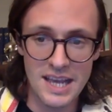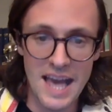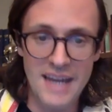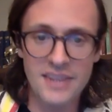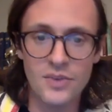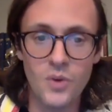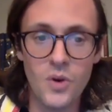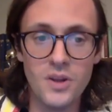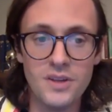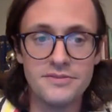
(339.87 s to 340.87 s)
And in the
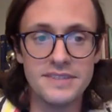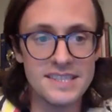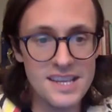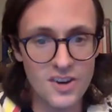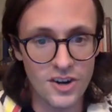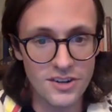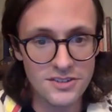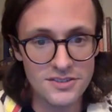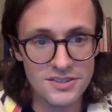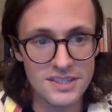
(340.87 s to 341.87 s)
role of
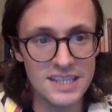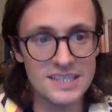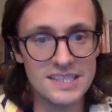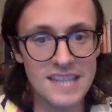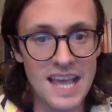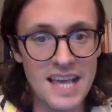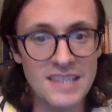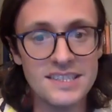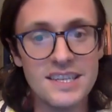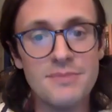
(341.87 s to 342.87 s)
vizier, he
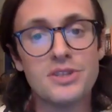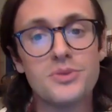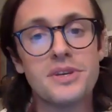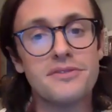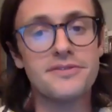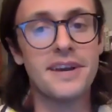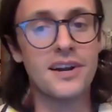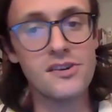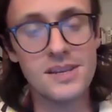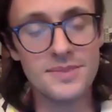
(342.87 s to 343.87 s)
stands between
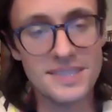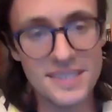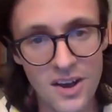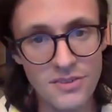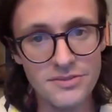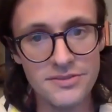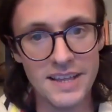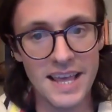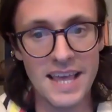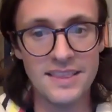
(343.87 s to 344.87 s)
Pharaoh himself
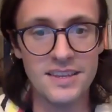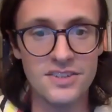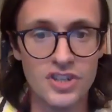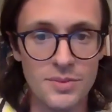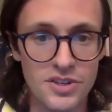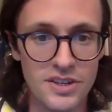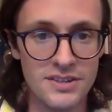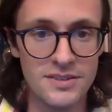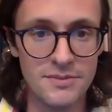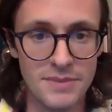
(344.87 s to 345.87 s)
and the
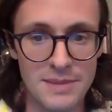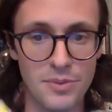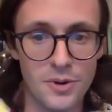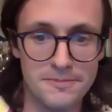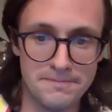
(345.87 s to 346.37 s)
Egyptian people.